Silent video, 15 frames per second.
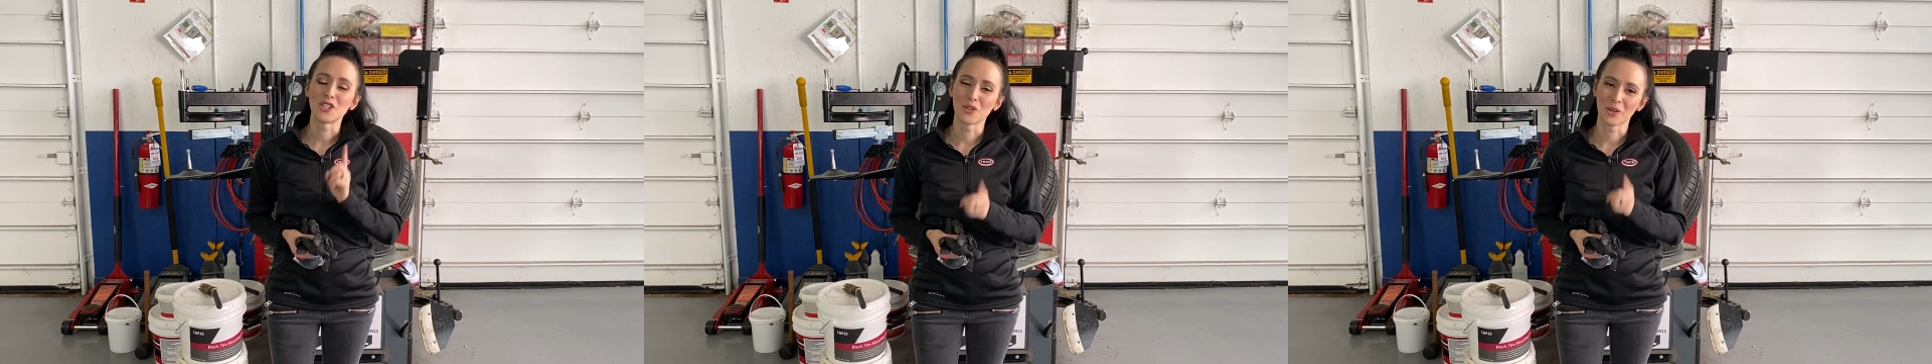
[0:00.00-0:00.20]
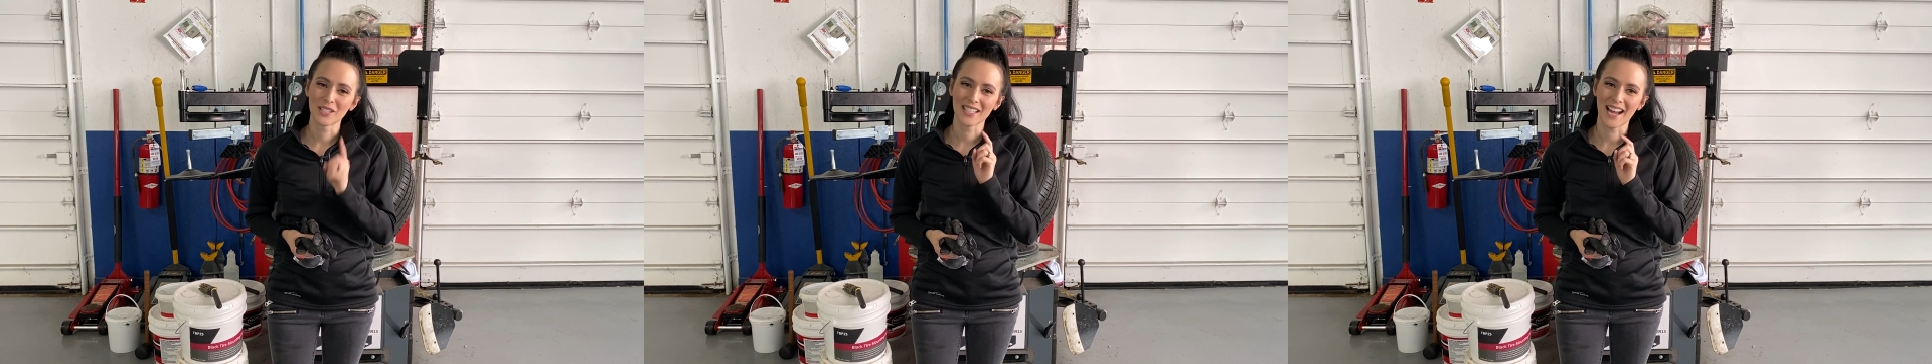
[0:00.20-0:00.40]

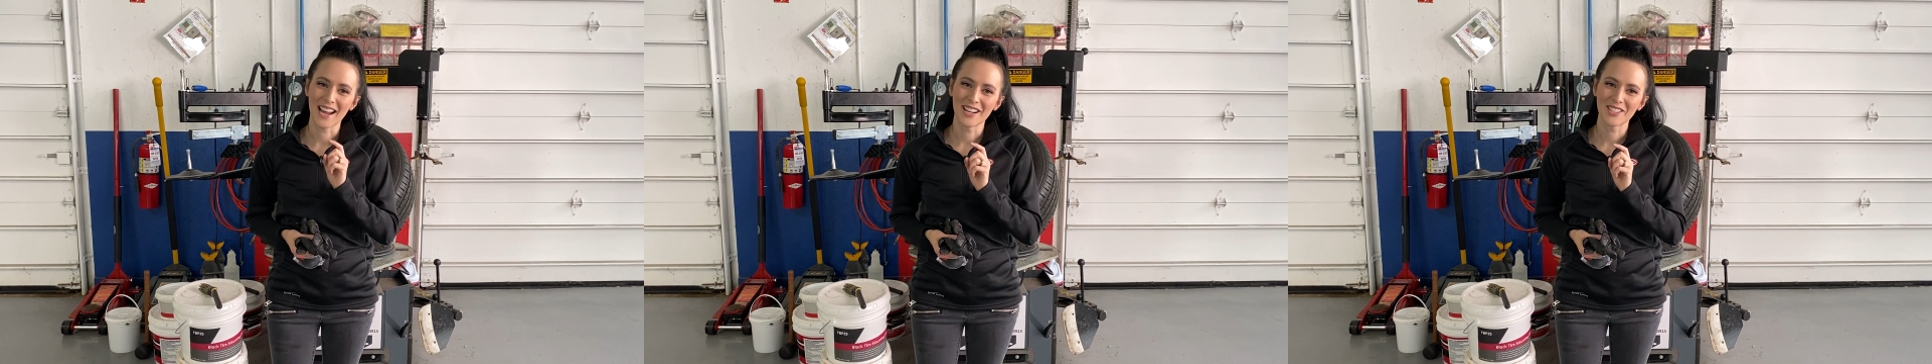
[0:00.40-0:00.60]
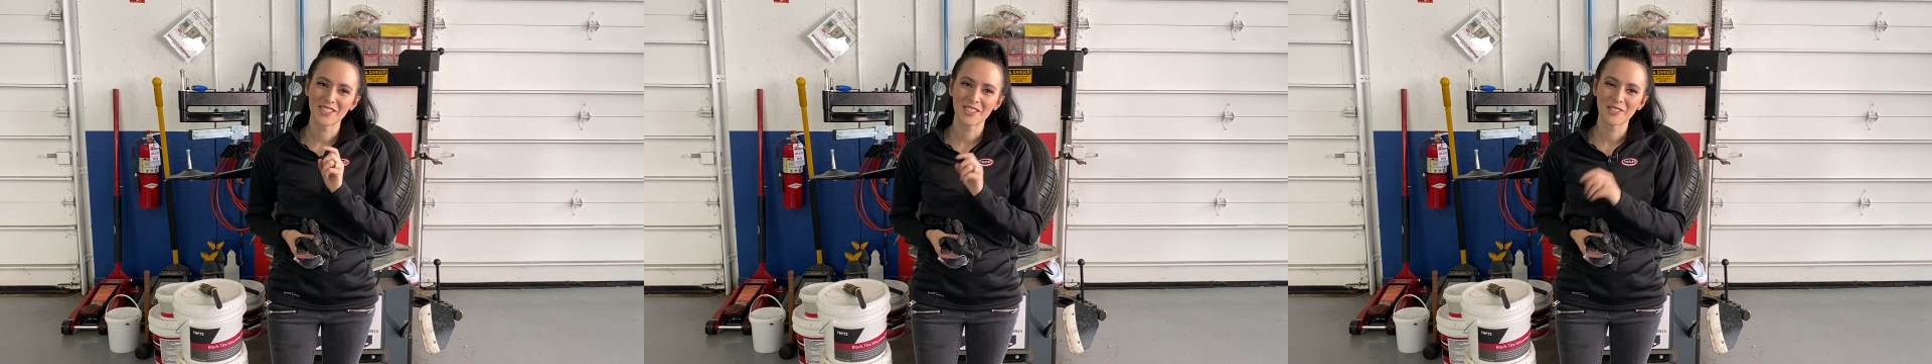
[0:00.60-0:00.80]
your
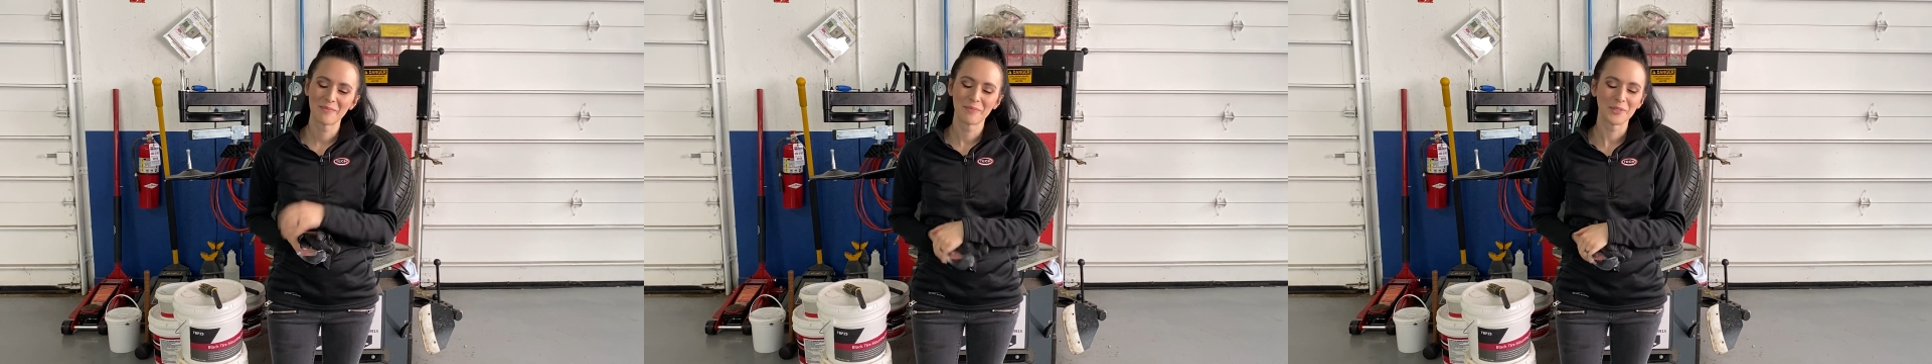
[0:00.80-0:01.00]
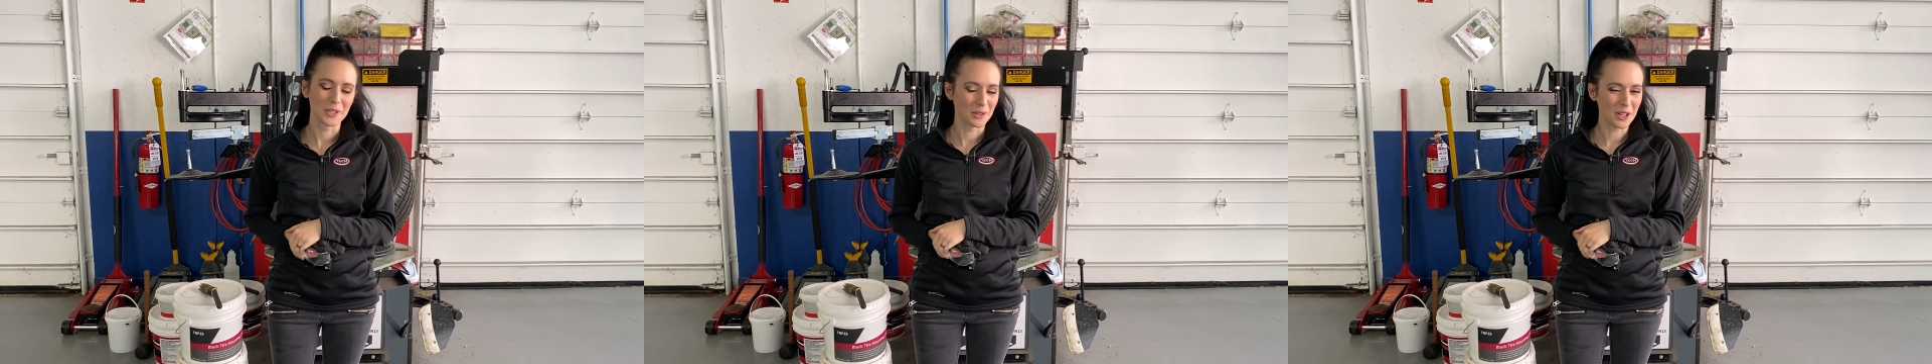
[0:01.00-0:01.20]
tires.
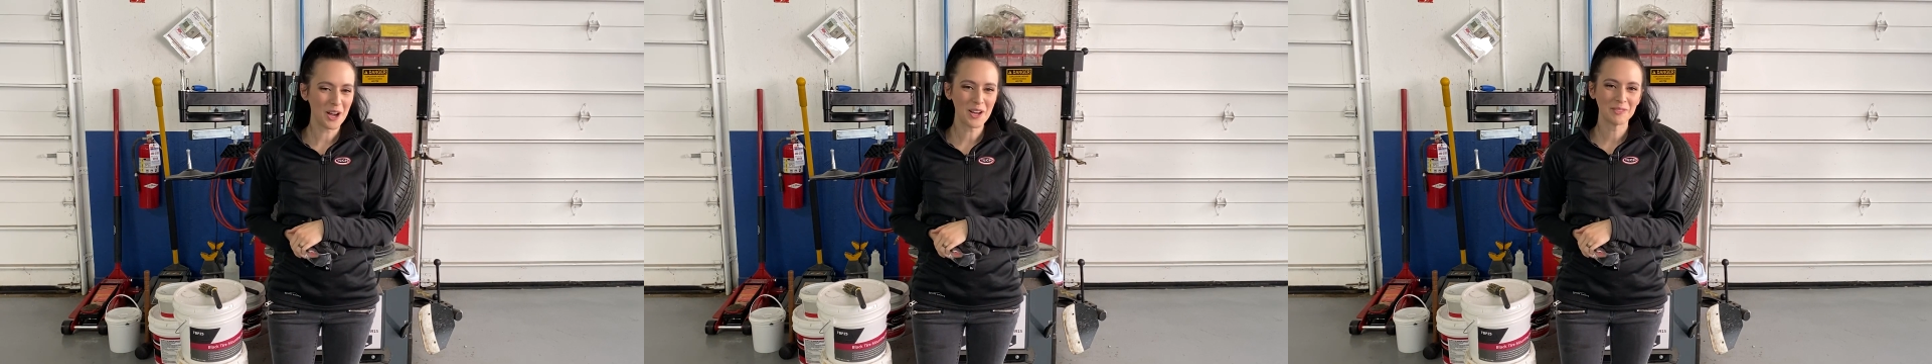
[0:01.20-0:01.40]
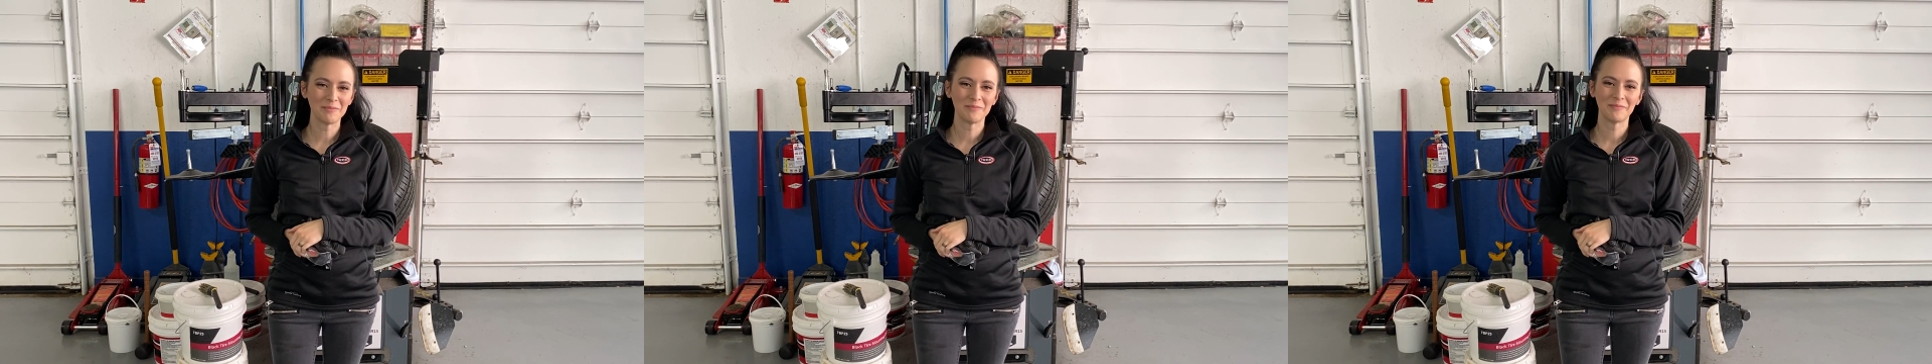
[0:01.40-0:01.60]
So
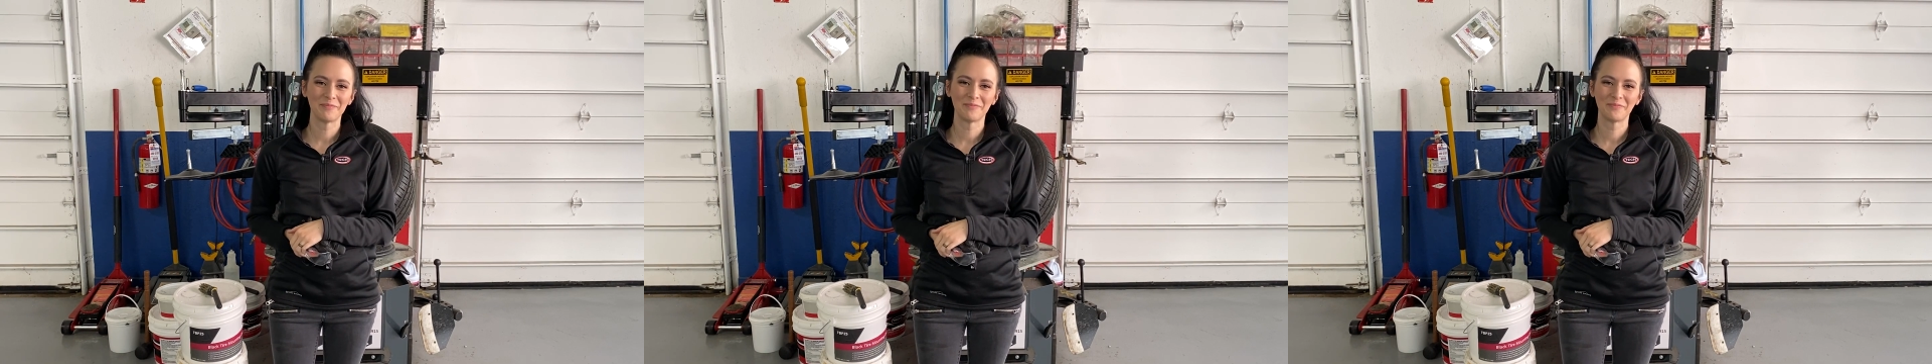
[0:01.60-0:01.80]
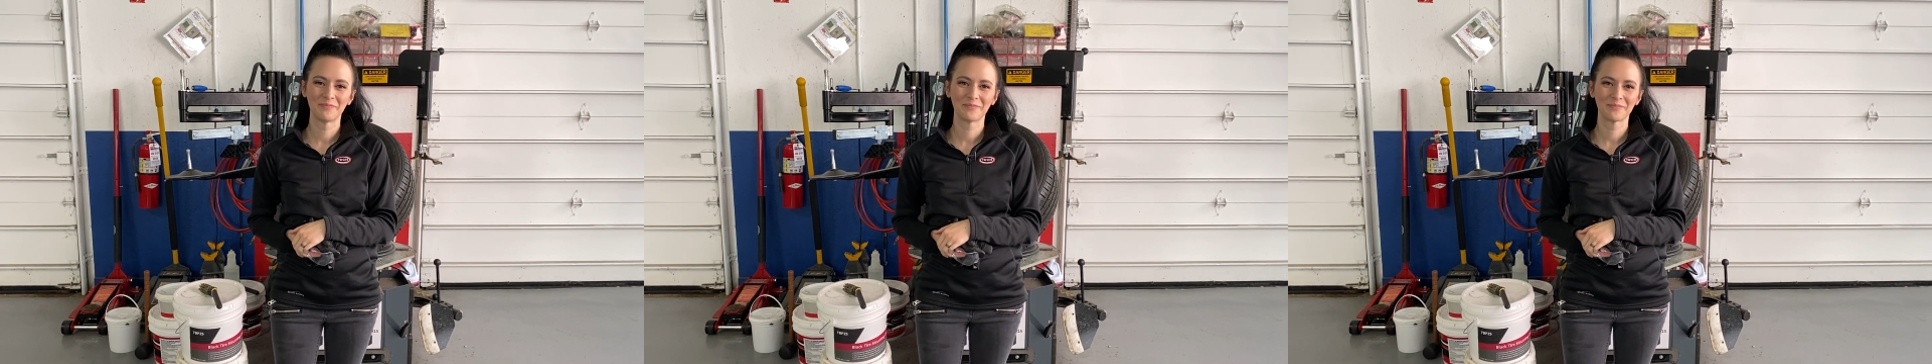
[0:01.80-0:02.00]
long.